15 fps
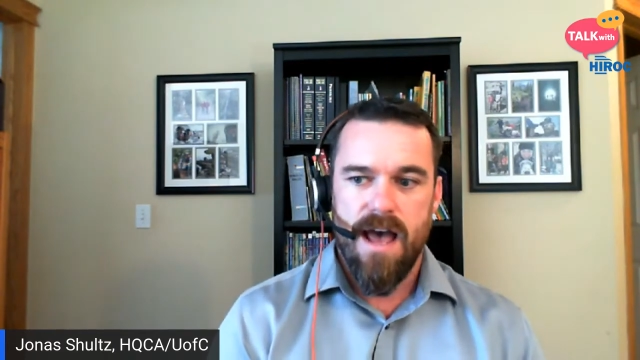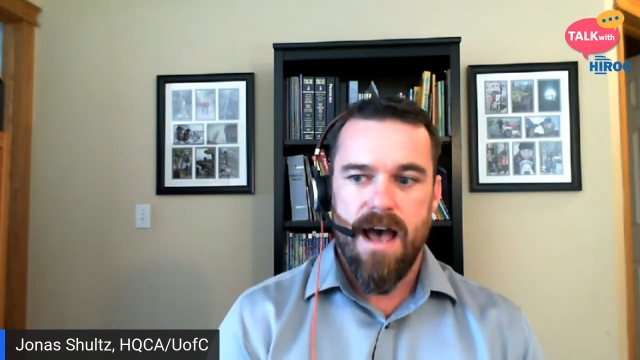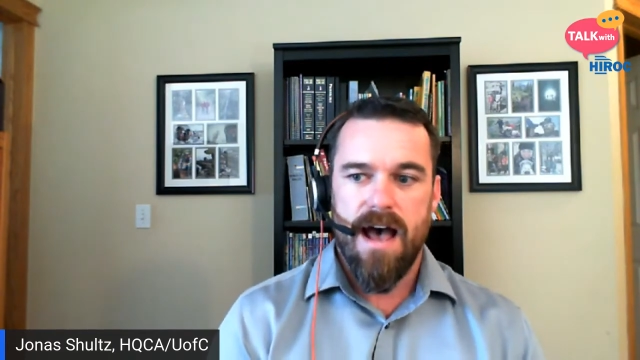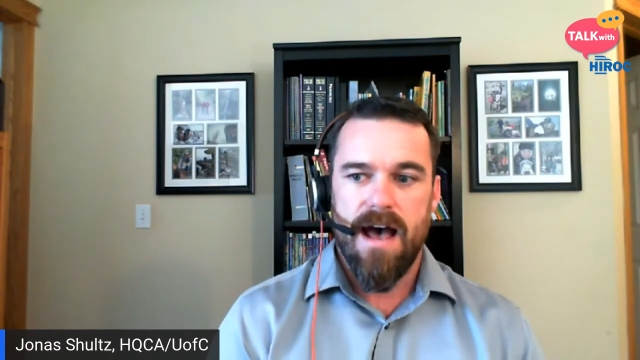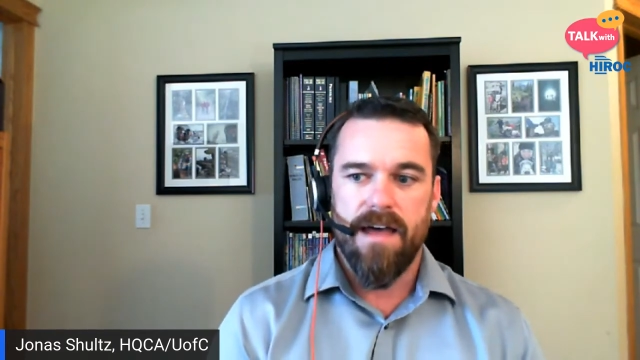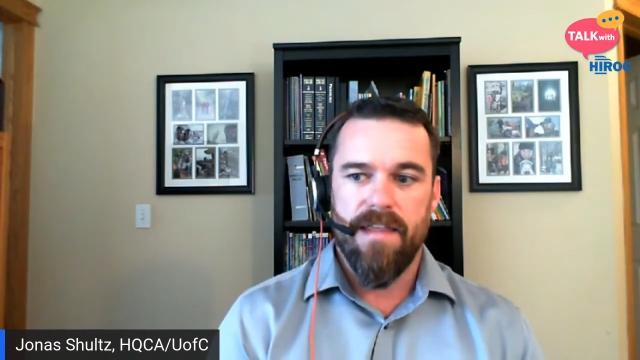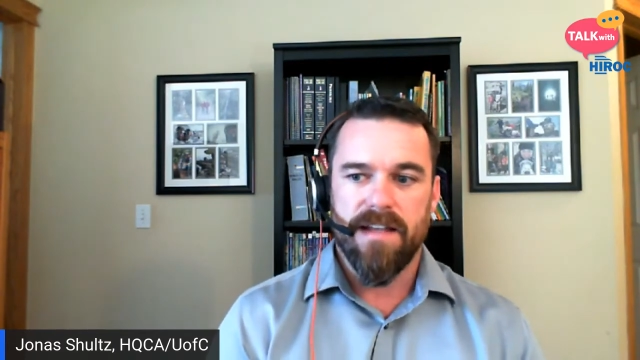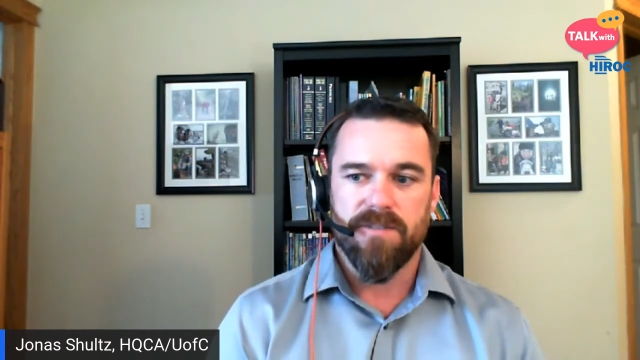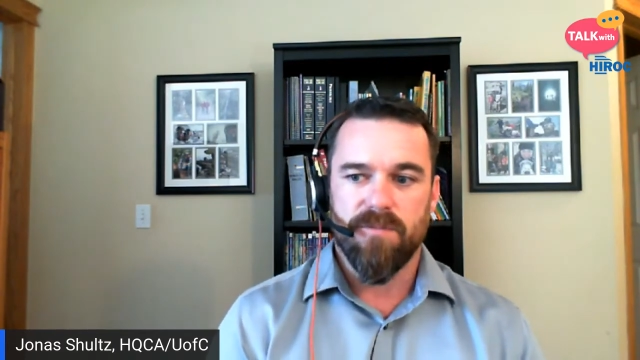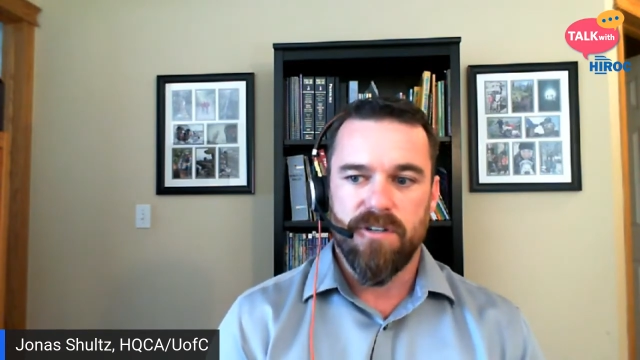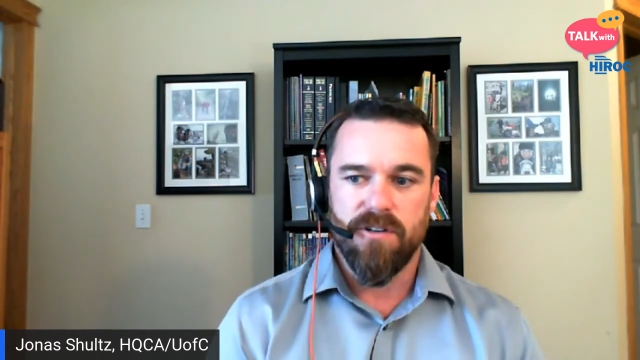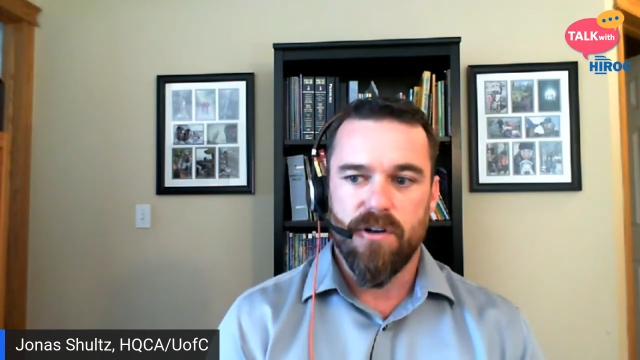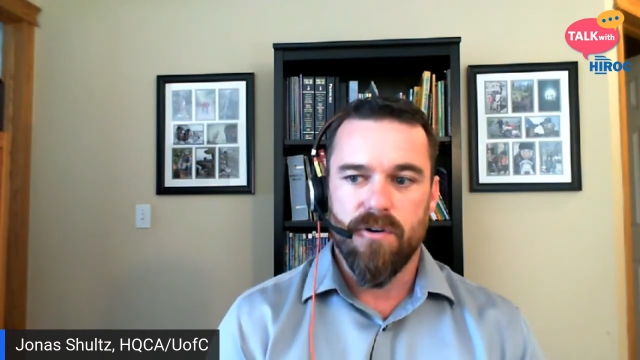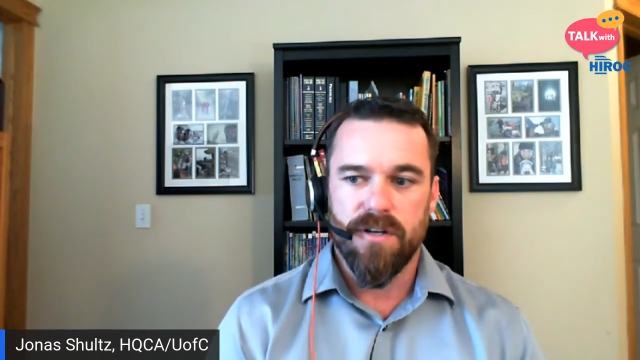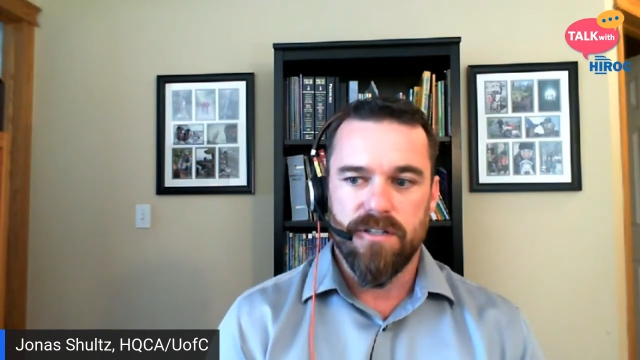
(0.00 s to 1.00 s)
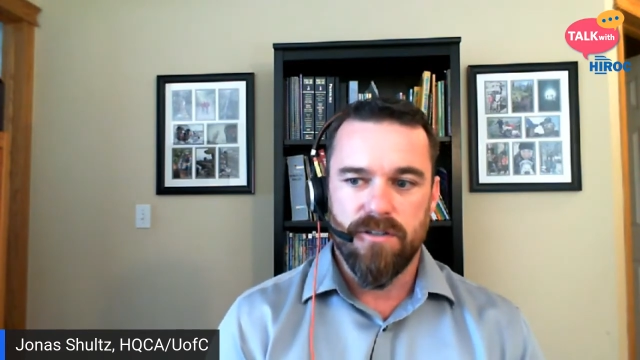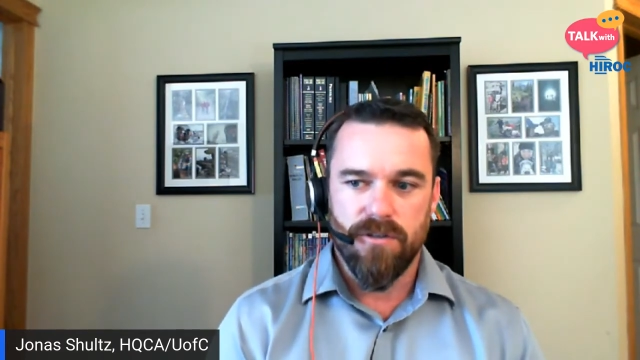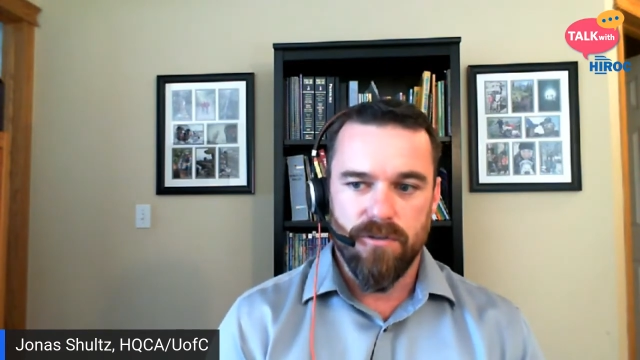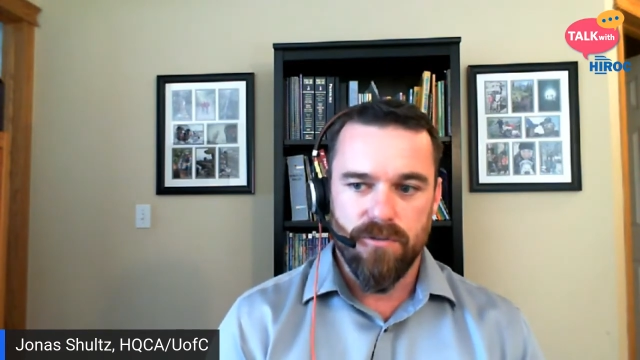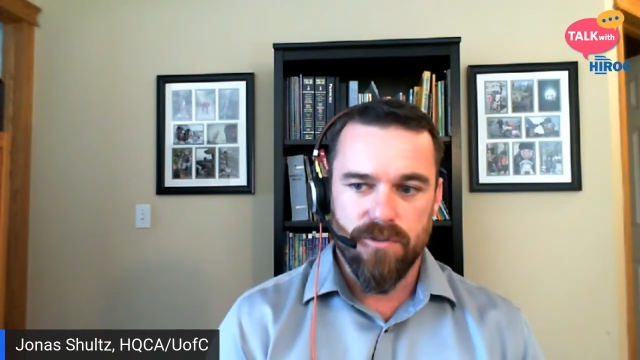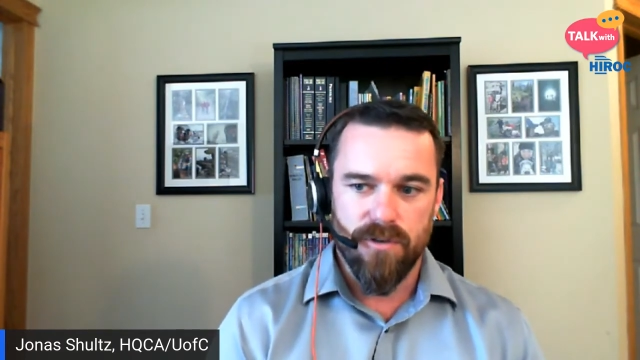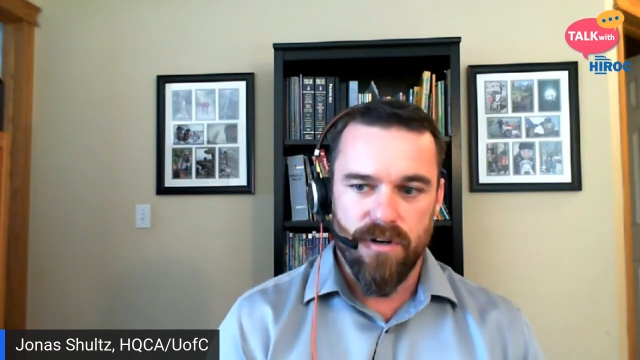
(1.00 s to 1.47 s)
that's when you go
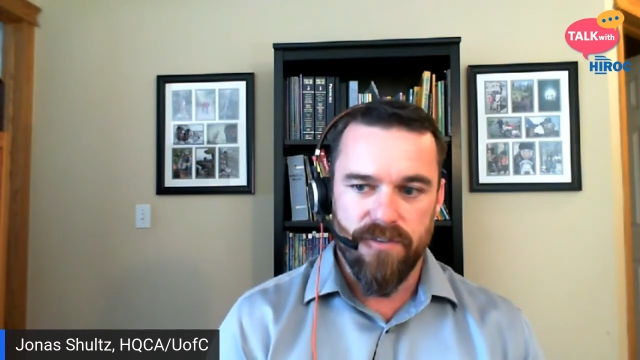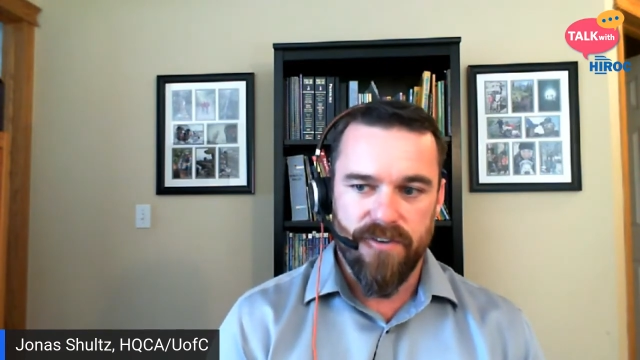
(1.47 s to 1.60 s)
into sort